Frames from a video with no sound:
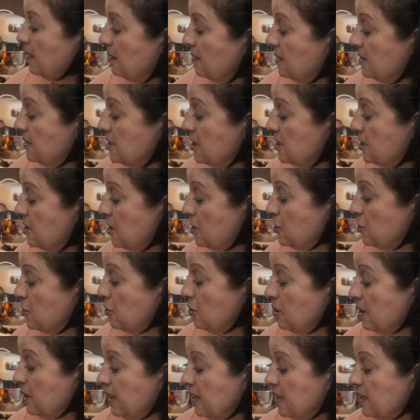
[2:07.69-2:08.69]
This is the 2
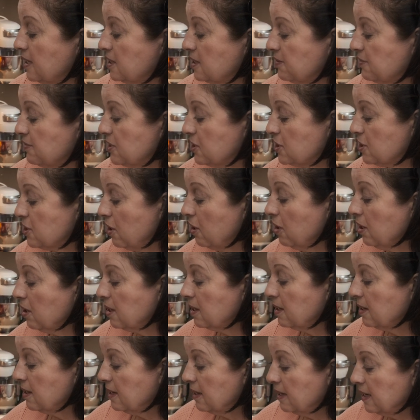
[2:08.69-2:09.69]
litres of stock.
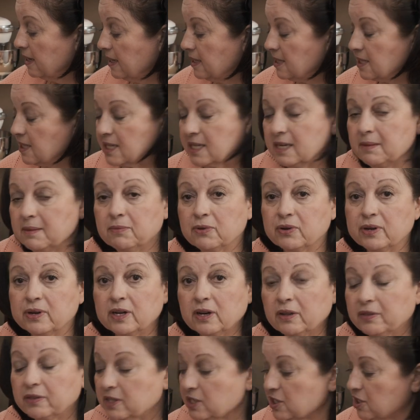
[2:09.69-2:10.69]
It's simmering
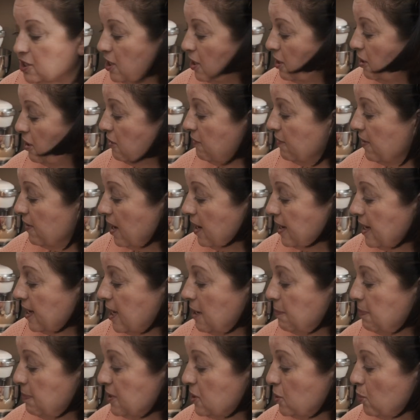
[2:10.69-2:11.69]
on the stove. I
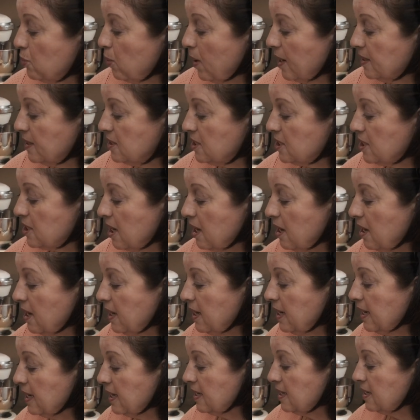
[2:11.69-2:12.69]
keep it to one side
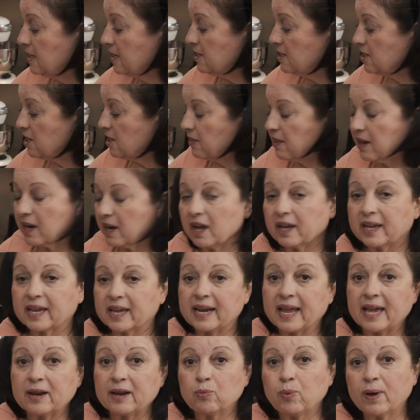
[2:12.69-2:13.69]
so that I can
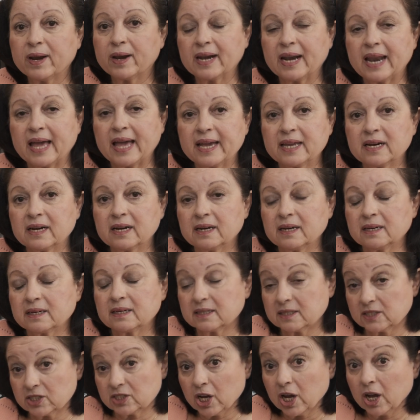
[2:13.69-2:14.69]
add 1 ladle at a
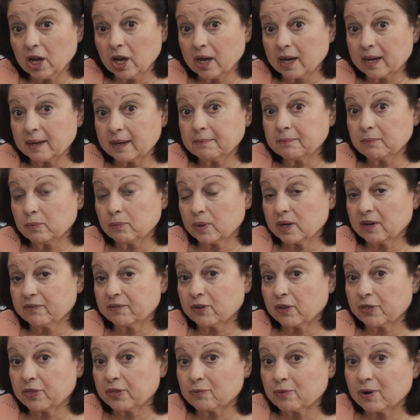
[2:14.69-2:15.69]
time when I've
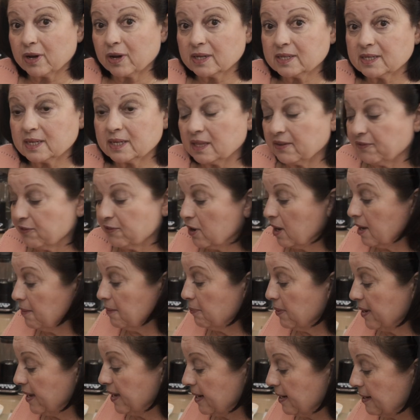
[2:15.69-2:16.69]
got the rice in the frying
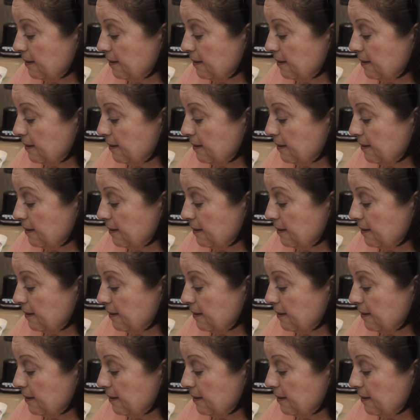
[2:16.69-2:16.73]
pan.